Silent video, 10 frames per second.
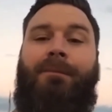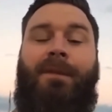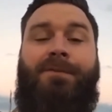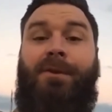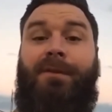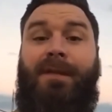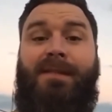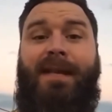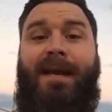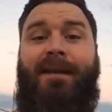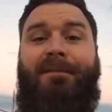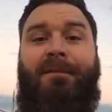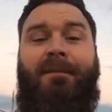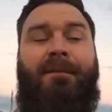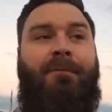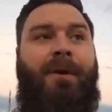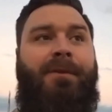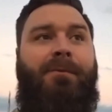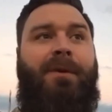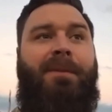The truth is, guys, whether
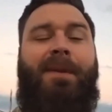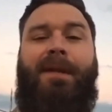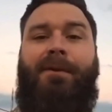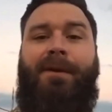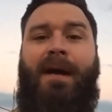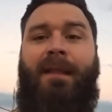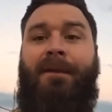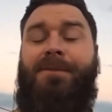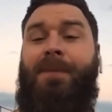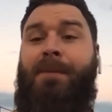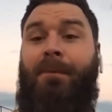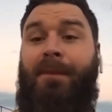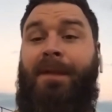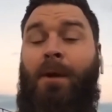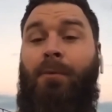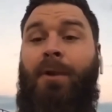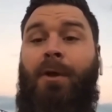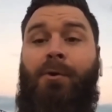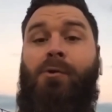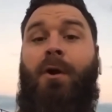you want to admit it or not, there's people that don't
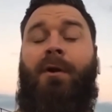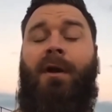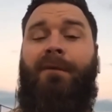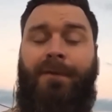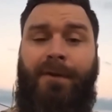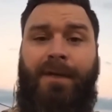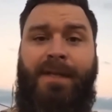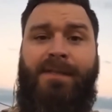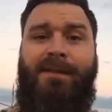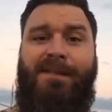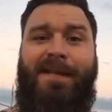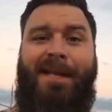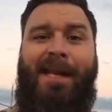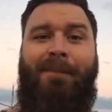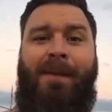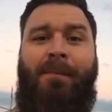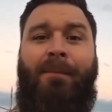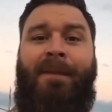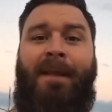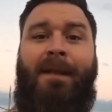know who our governor is in the state of Alabama,
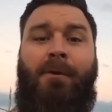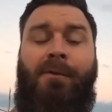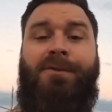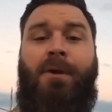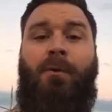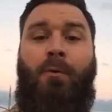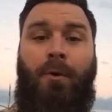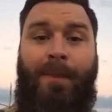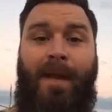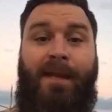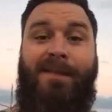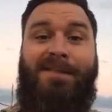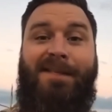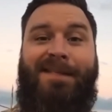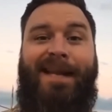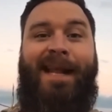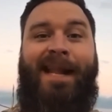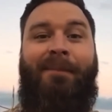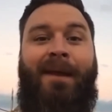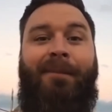but they know who the starting quarterback is in the state of
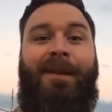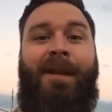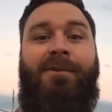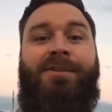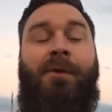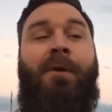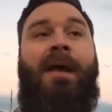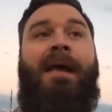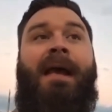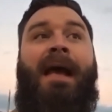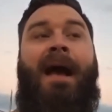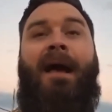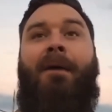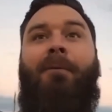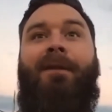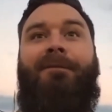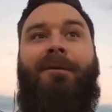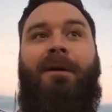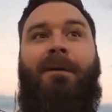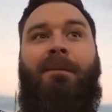Alabama, So I went
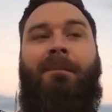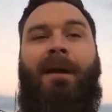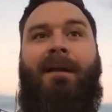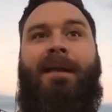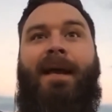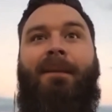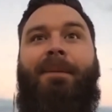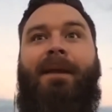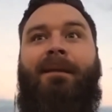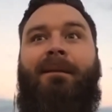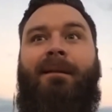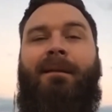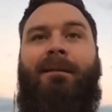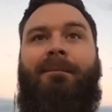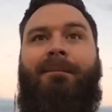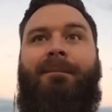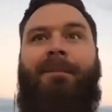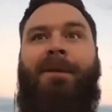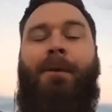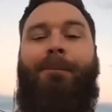from kind of being,
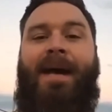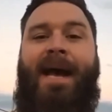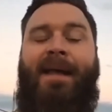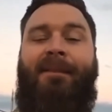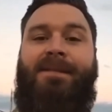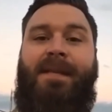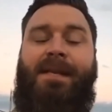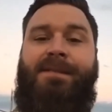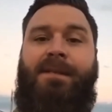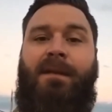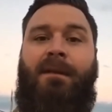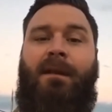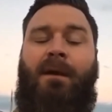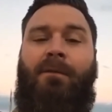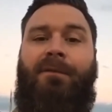behind the scenes to on